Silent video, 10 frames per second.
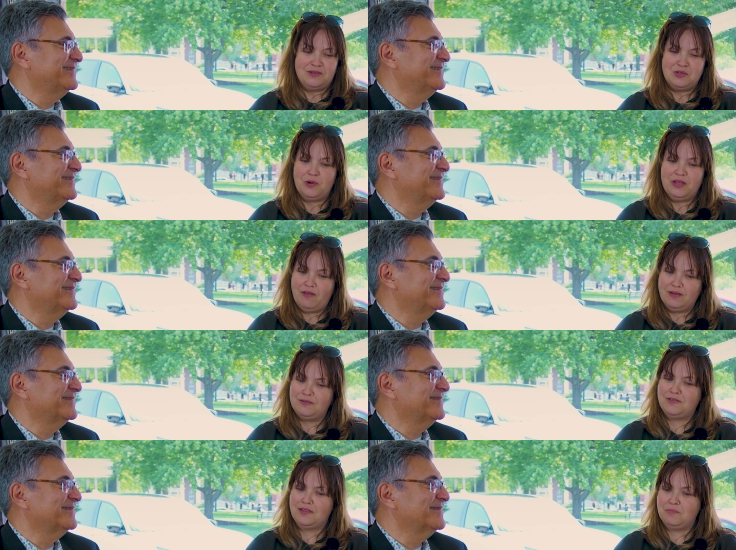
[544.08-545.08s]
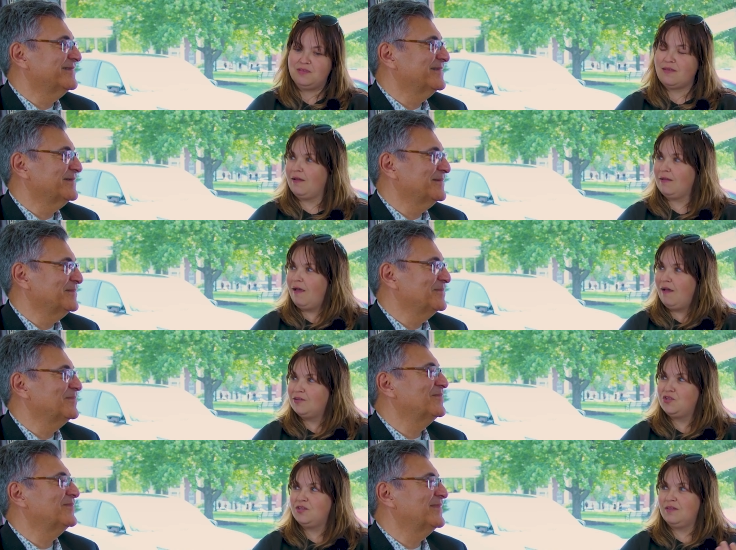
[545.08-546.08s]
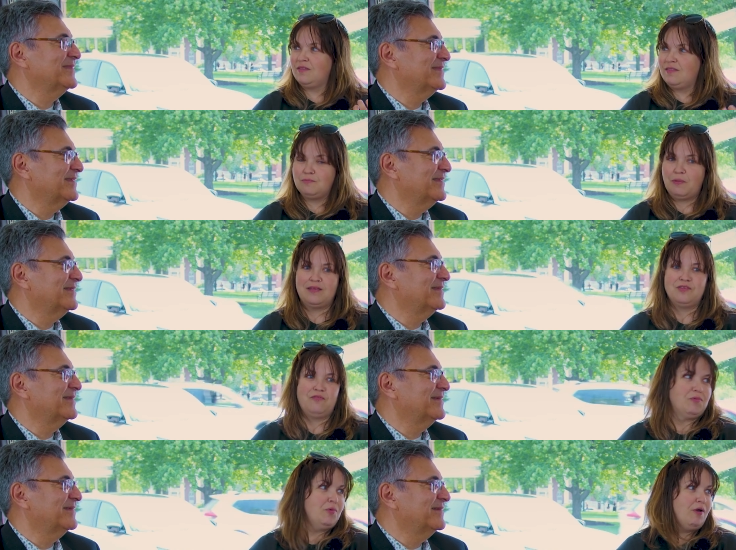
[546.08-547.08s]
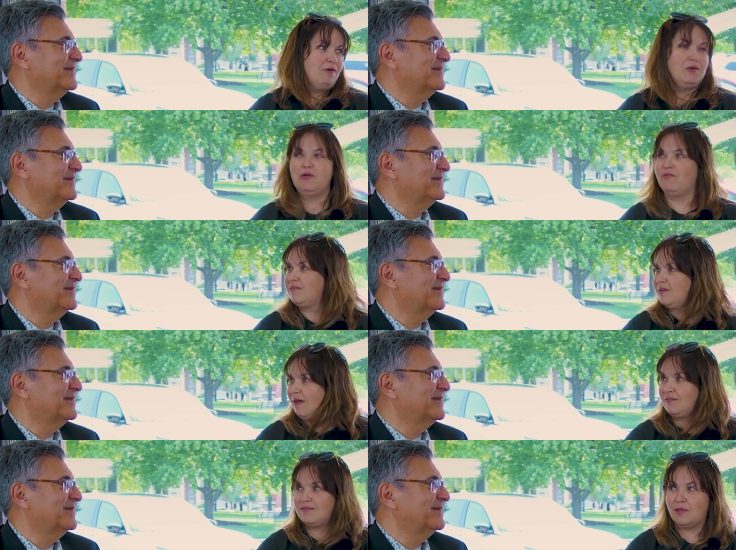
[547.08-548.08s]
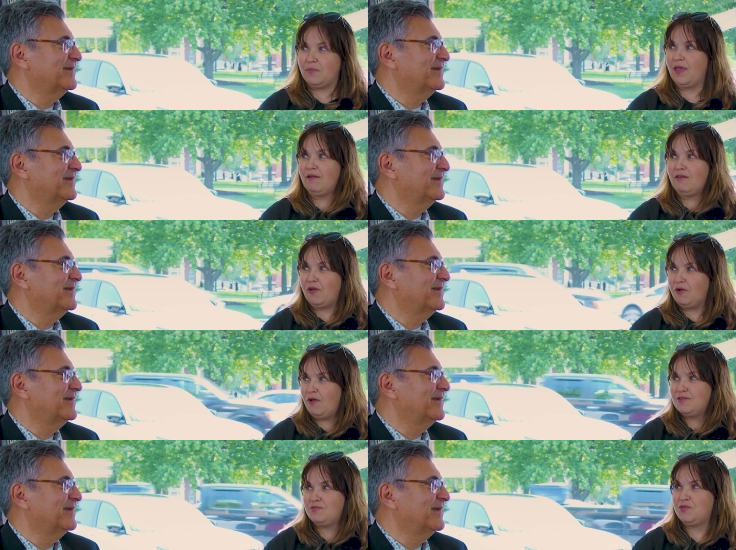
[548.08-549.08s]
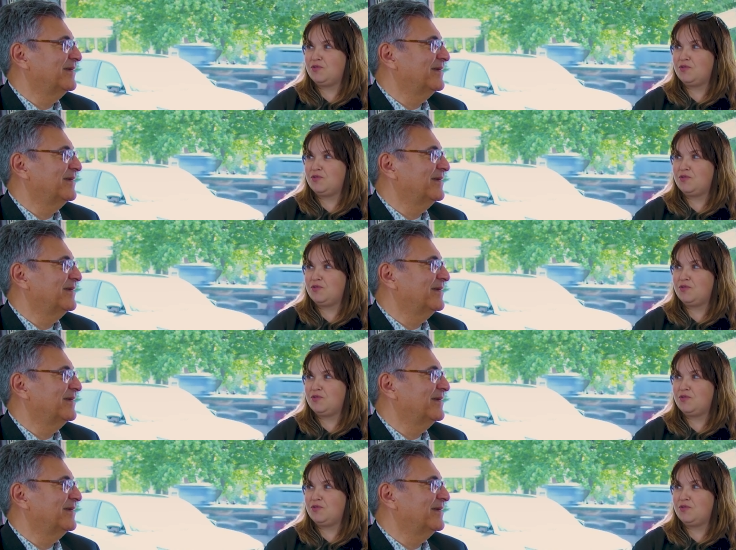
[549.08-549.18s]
Speaker 1: 20 vendors at the Masonic Lodge to this past February, we rented out Summit County Fairgrounds with